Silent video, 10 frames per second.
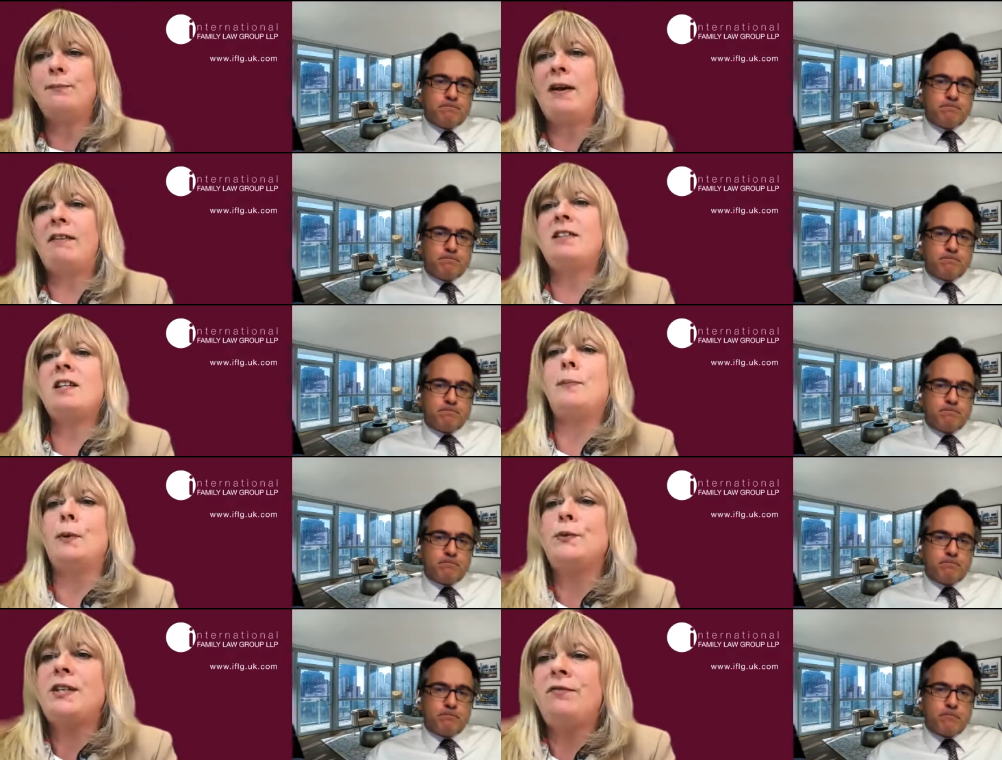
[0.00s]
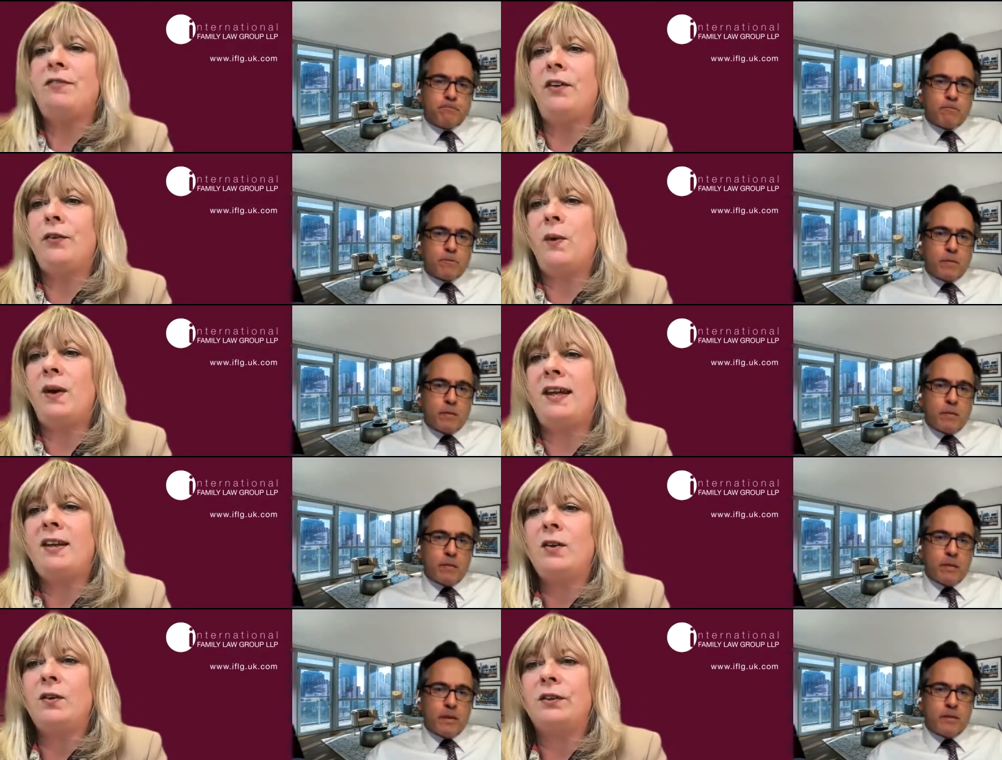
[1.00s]
Speaker 1: married couples in every other
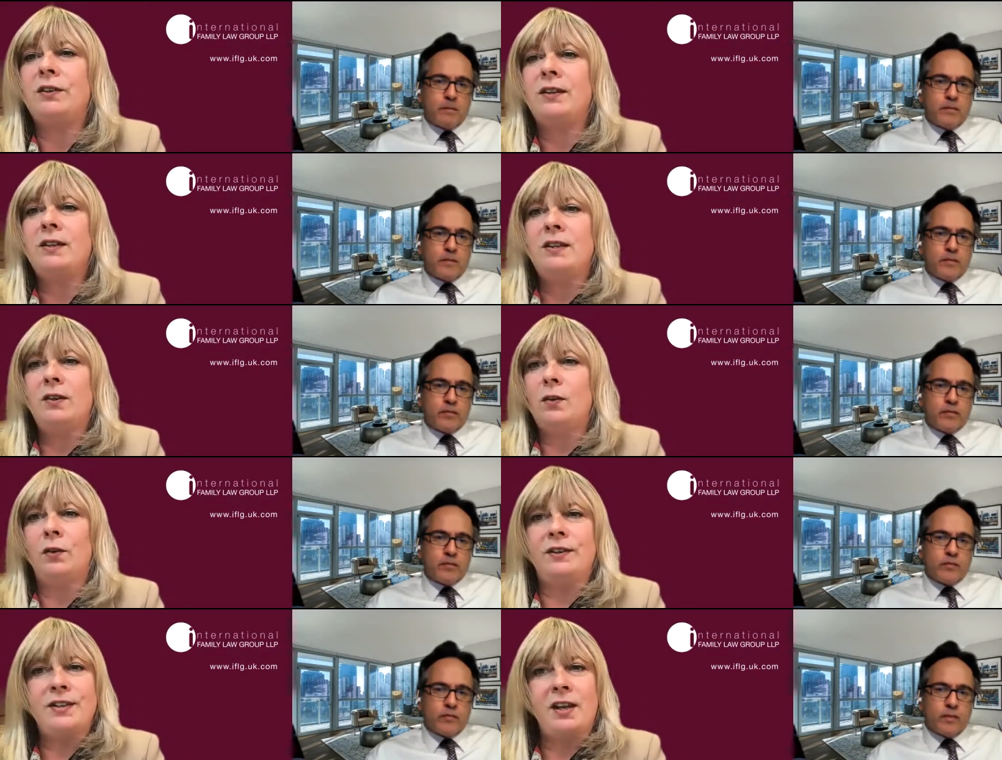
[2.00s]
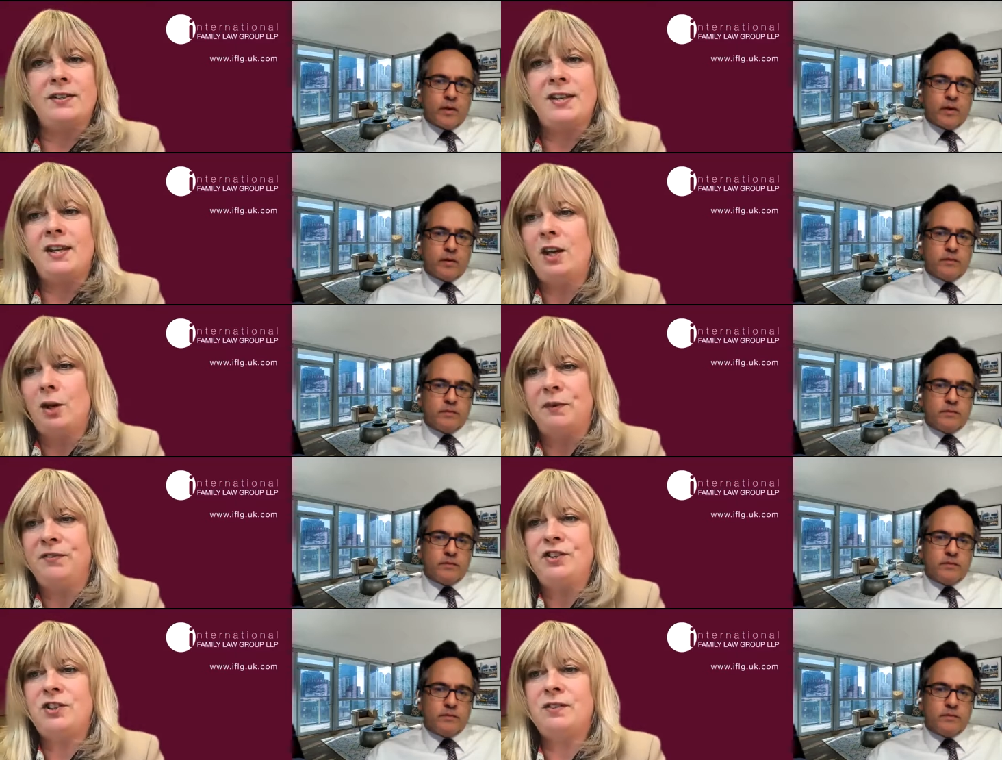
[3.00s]
way, or or is, is there no
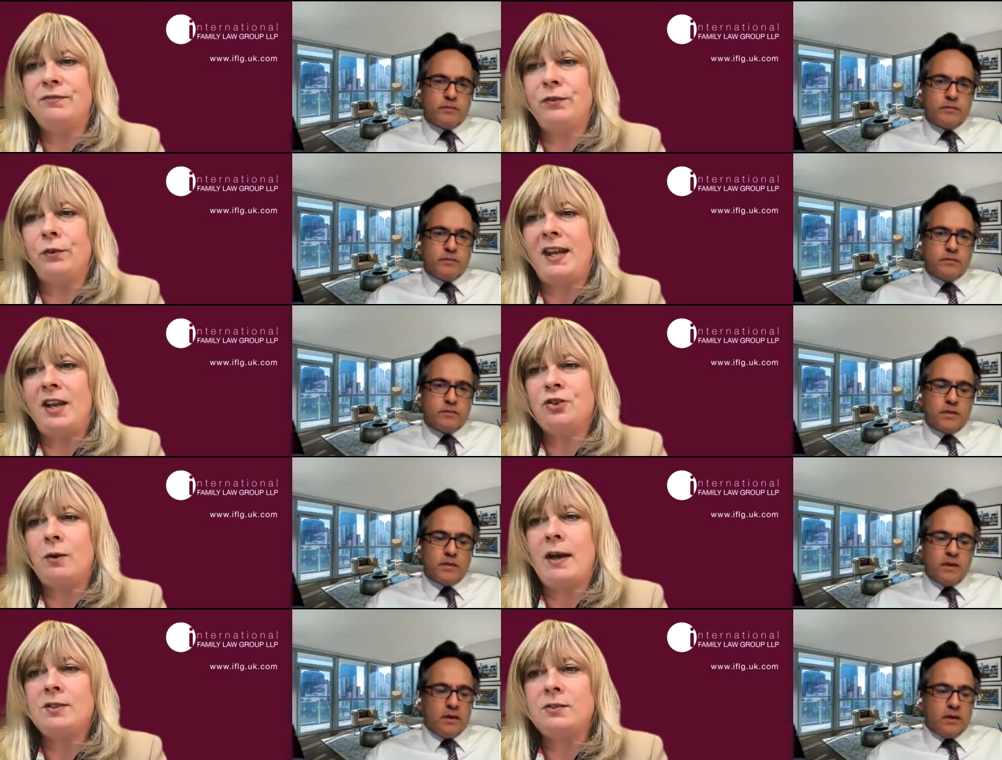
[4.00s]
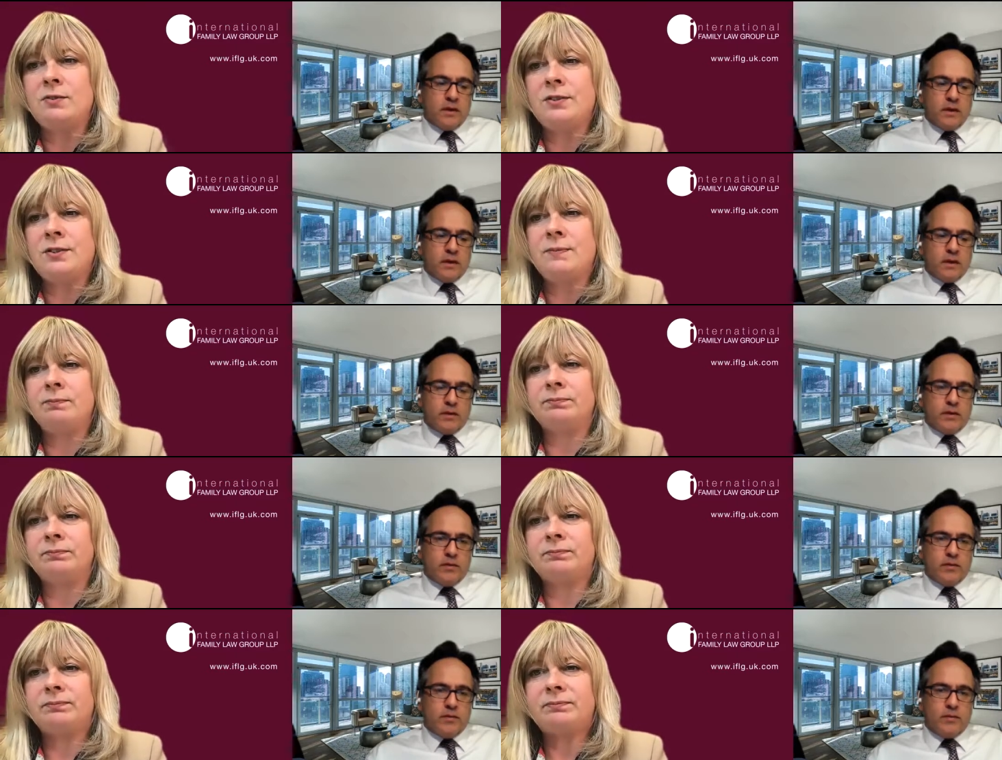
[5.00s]
provision for the actual adults?
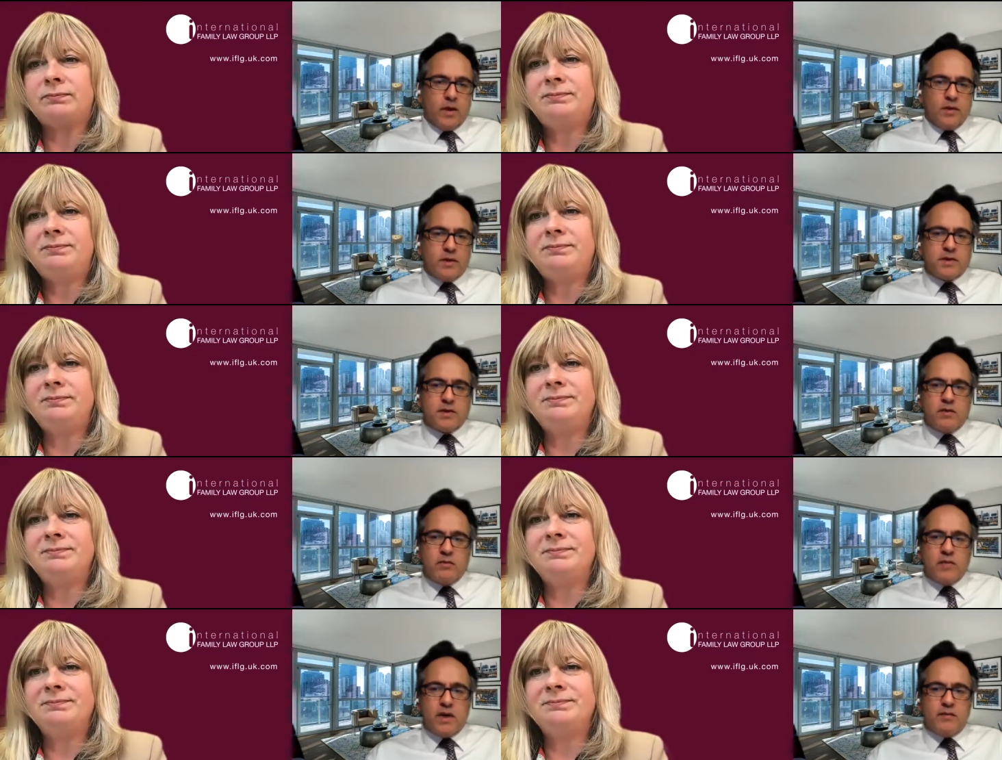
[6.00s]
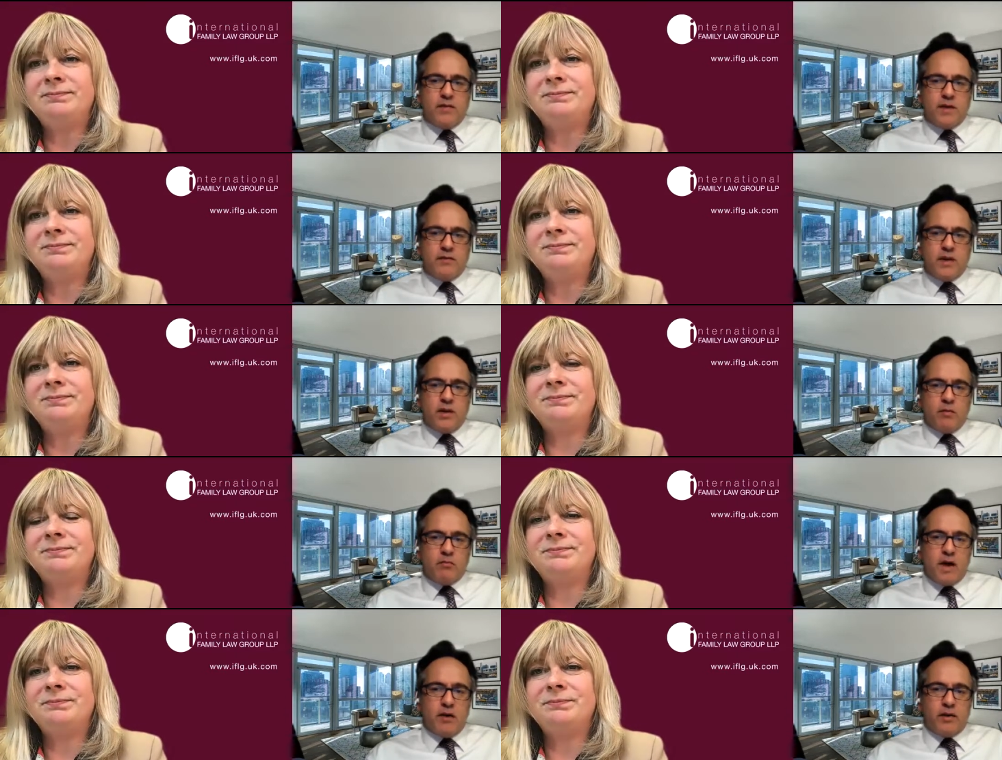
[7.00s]
Speaker 2: No, there's no. If if they're not
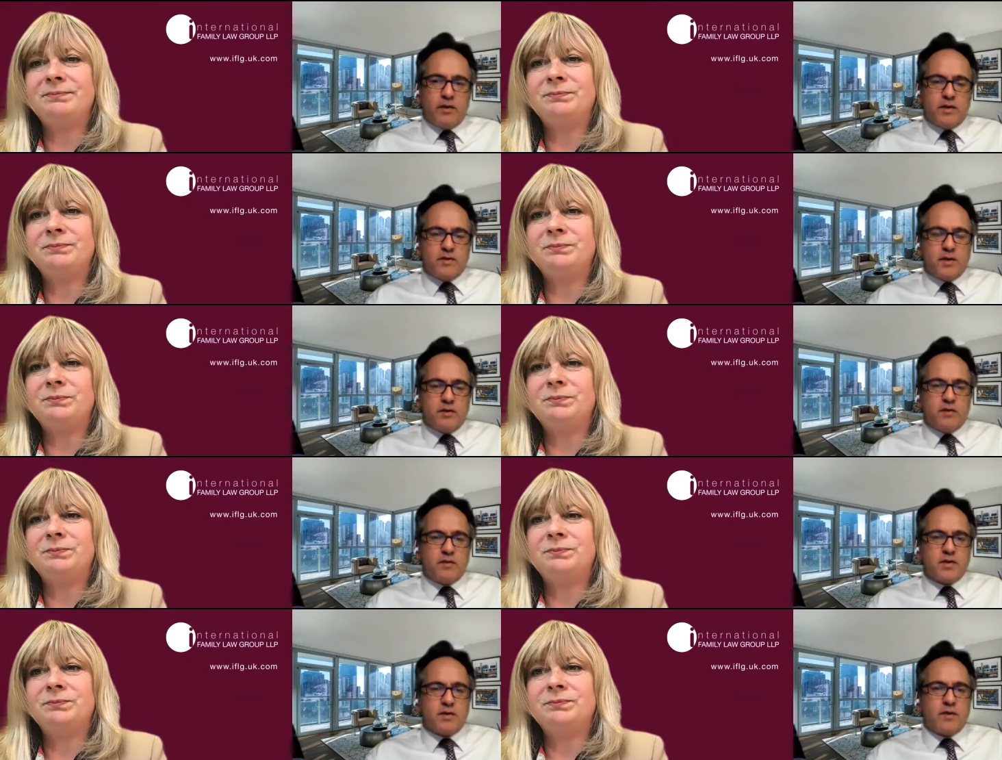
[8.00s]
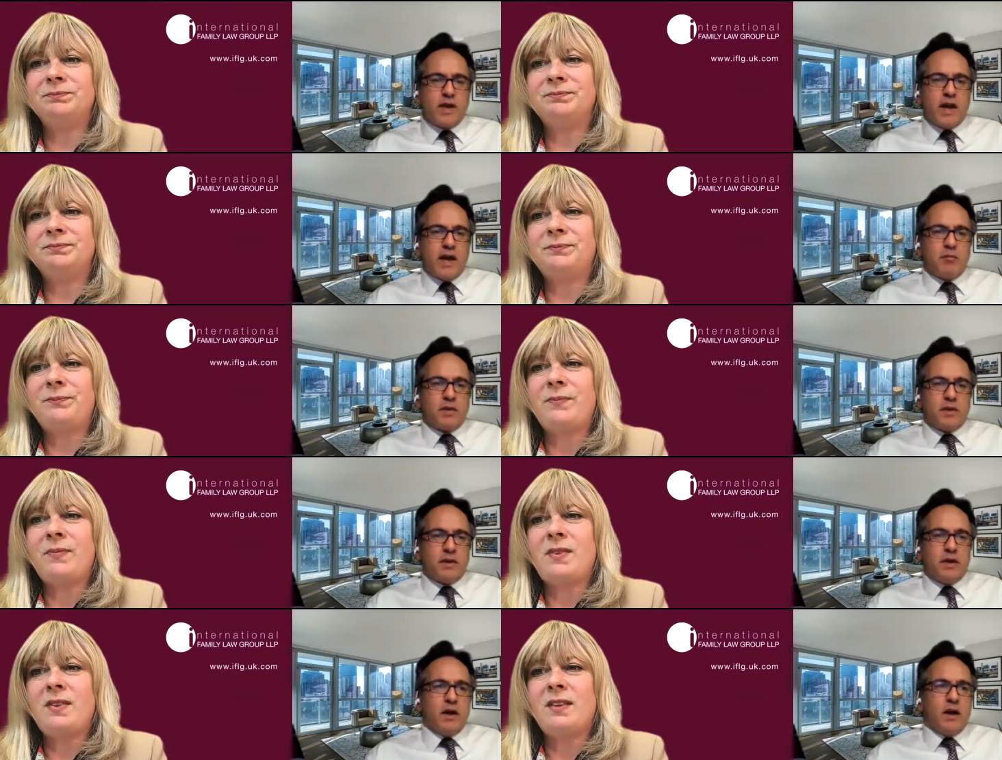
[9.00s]
married, there's no division of
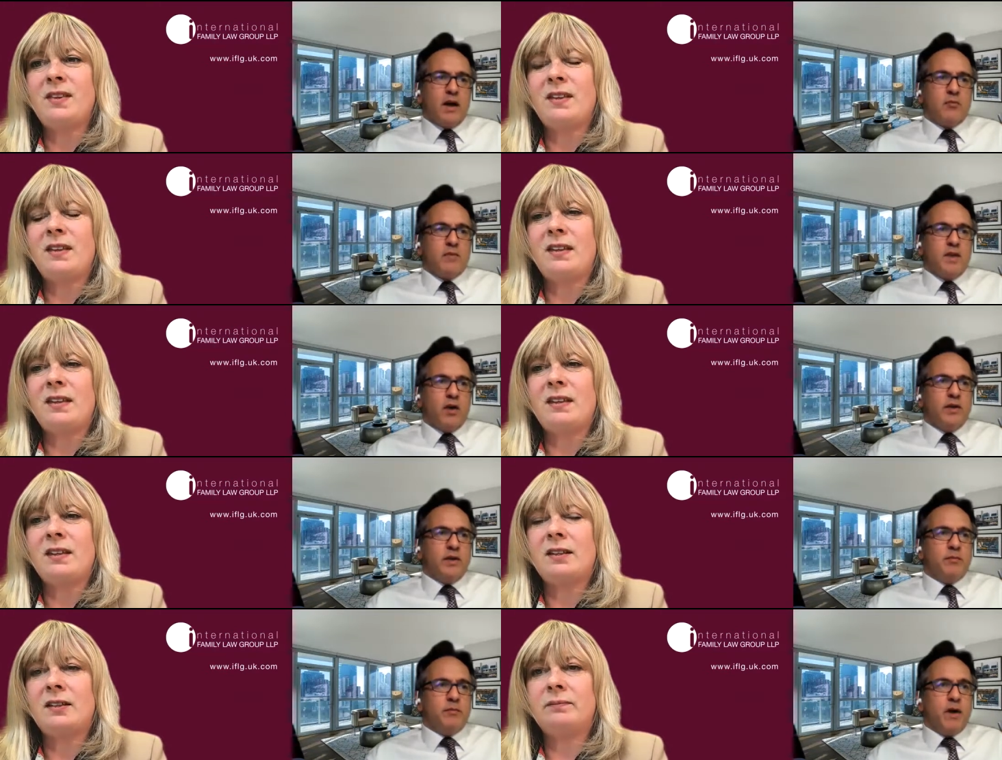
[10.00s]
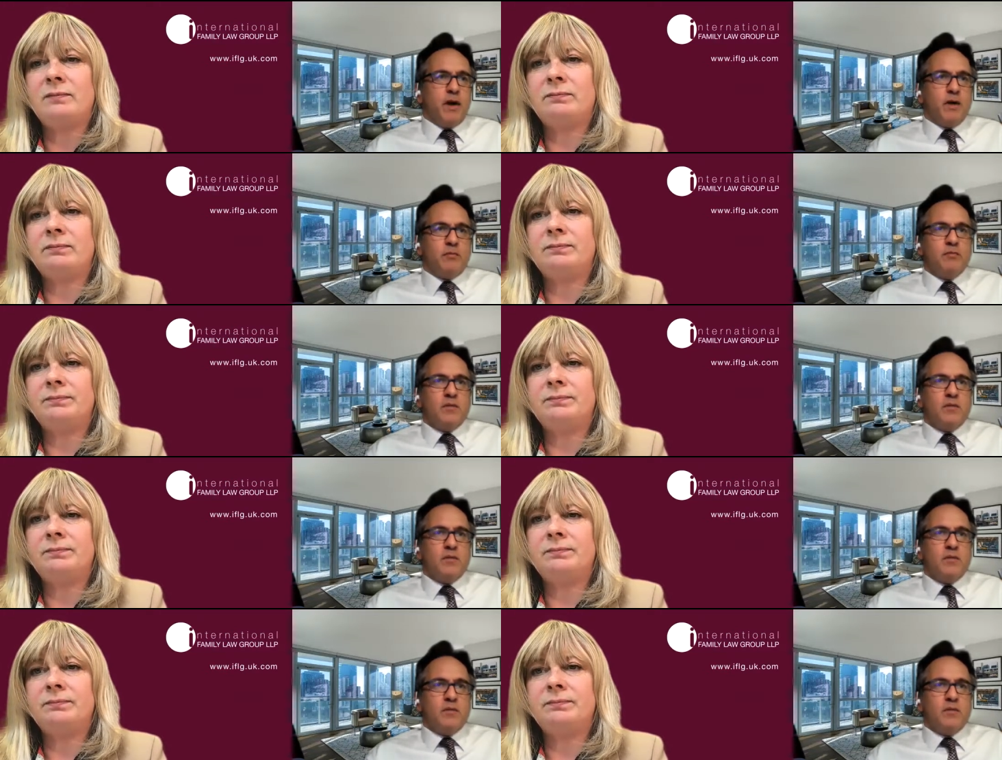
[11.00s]
capital. Um, the only um,